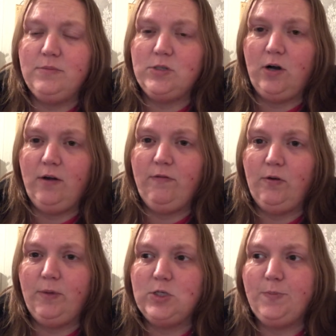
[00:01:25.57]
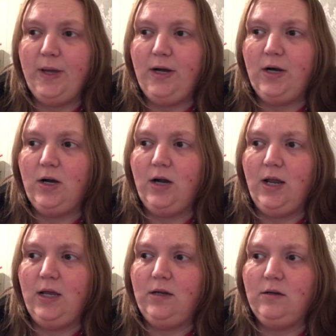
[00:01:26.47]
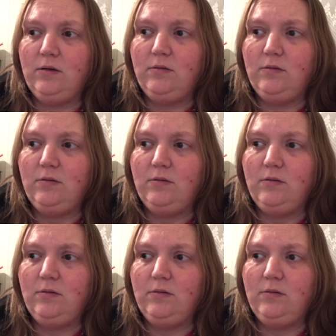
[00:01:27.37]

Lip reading: started to feel much better, and